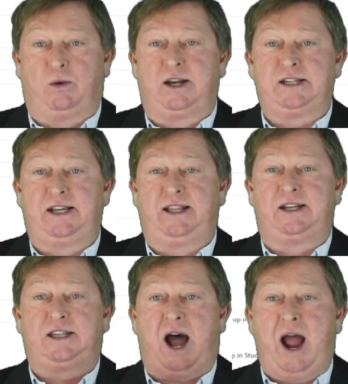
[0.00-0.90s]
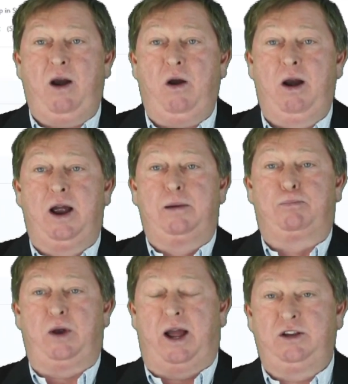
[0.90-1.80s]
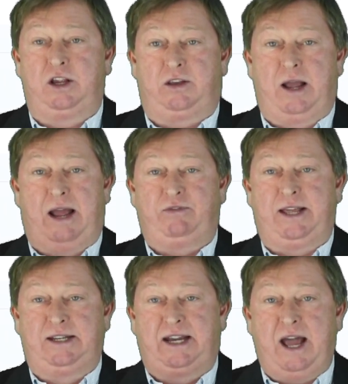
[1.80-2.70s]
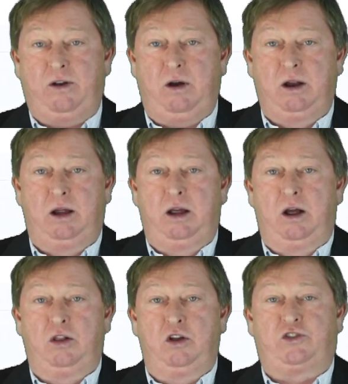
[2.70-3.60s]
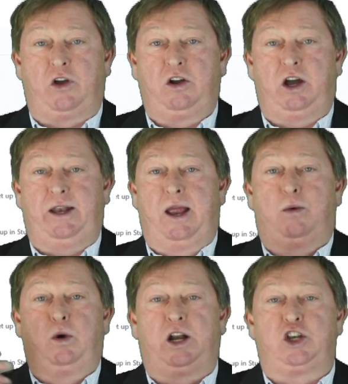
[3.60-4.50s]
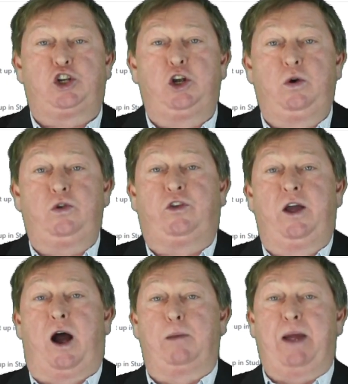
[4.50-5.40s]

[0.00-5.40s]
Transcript: we're going to see the entire, everything together. Looks all good. We're going to choose our